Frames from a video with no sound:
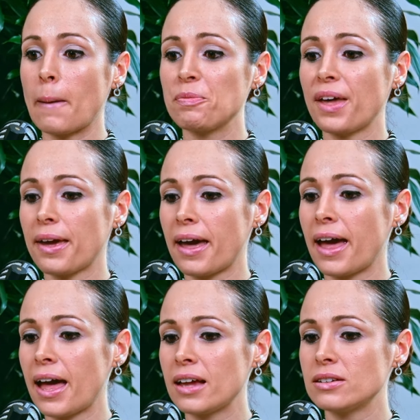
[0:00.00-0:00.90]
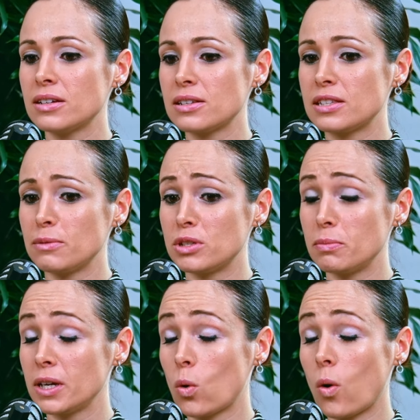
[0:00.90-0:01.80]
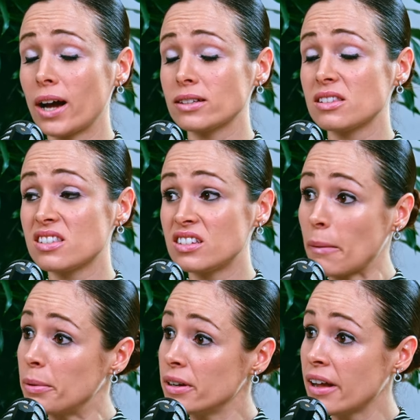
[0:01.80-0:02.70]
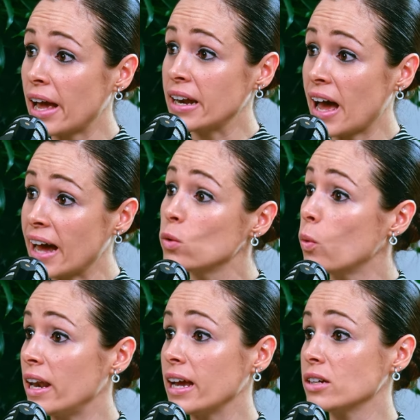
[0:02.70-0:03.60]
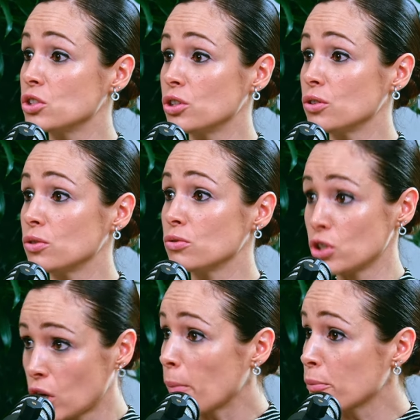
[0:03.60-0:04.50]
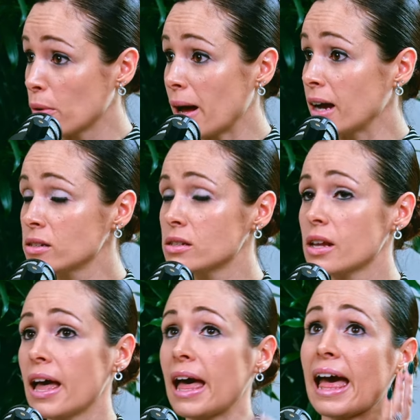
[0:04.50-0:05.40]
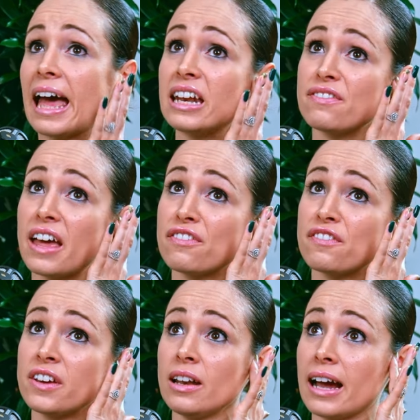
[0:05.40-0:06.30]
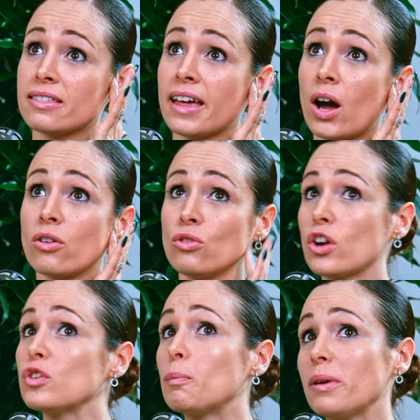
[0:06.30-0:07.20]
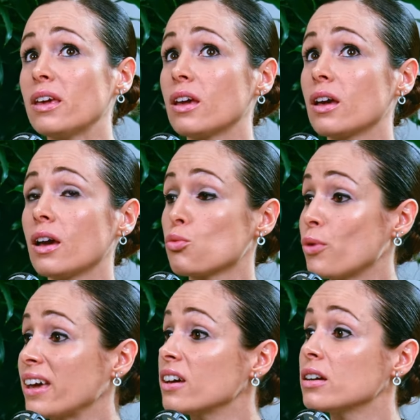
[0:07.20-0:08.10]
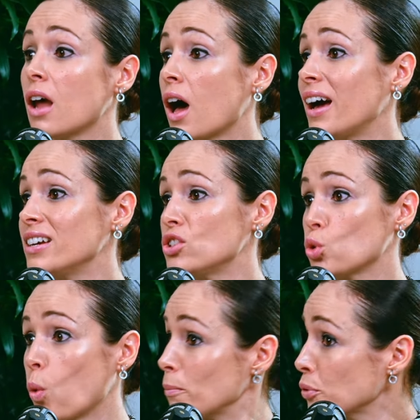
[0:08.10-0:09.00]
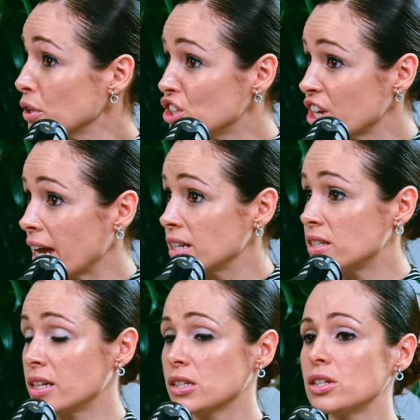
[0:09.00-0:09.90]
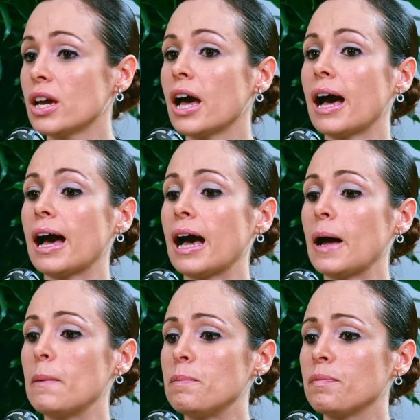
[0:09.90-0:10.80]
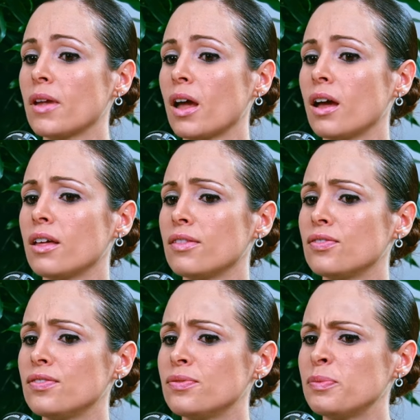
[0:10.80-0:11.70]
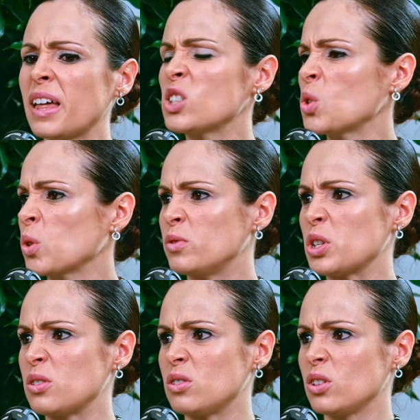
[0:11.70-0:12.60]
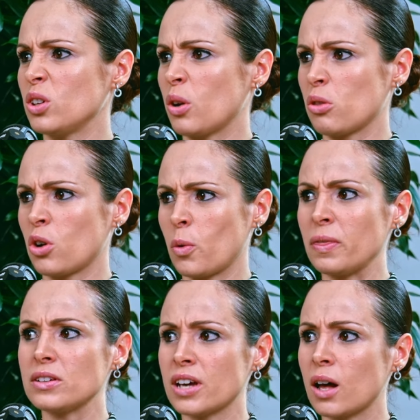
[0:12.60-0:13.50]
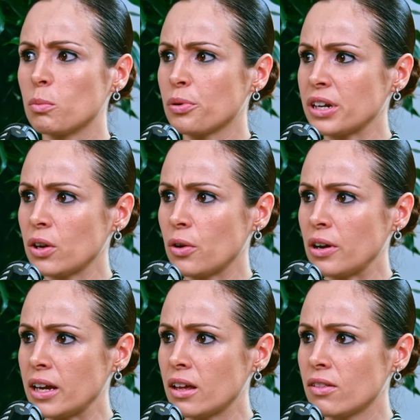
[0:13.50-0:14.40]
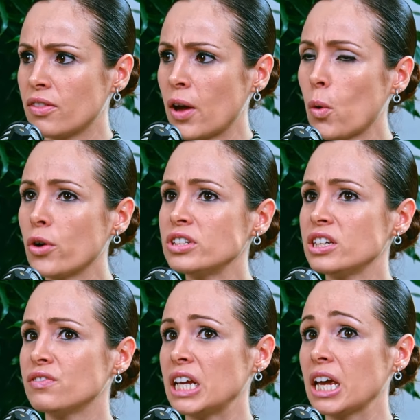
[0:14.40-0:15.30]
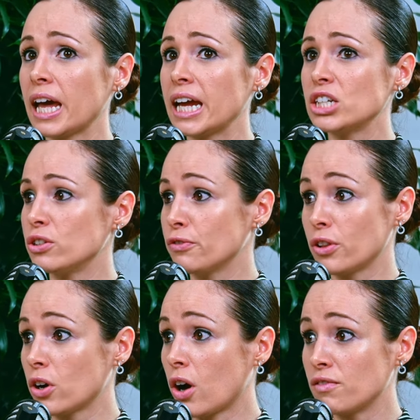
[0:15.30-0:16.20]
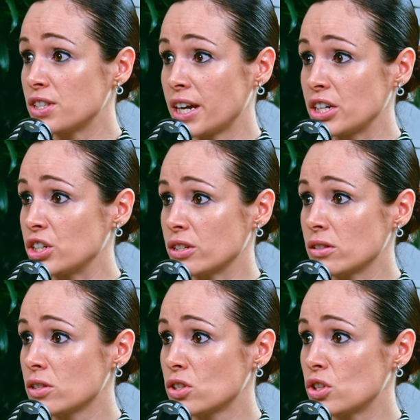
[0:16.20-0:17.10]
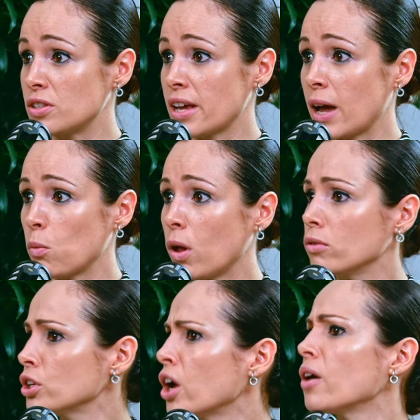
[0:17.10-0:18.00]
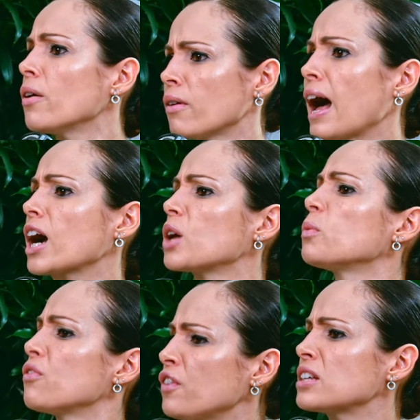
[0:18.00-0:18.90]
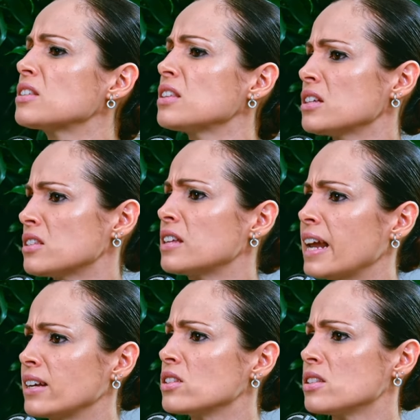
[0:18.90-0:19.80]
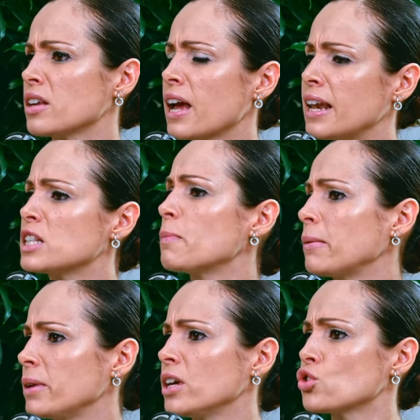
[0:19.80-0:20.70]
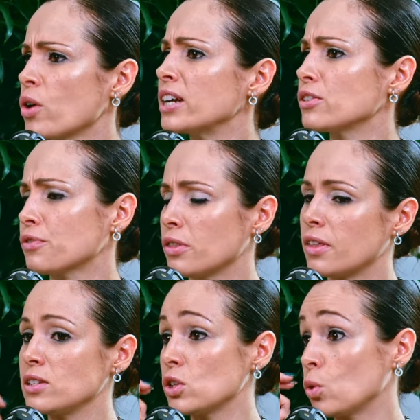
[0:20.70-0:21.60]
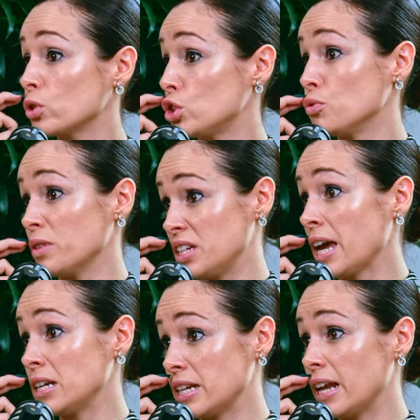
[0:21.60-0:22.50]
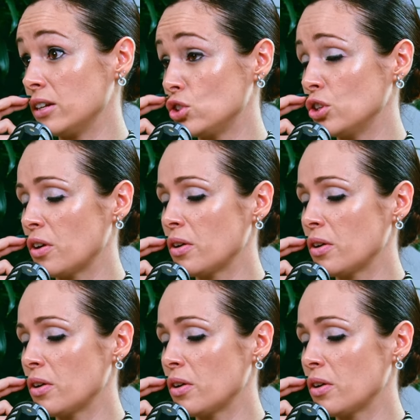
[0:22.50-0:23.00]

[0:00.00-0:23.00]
They can seem to be quite stubborn and unwilling to compromise. And if they feel like they are not being recognized or appreciated, they sort of just, throw in the towel pretty early. They won't even engage in further conversations to say, well, how can we fix this? Let's maybe try different things in order to retain talent,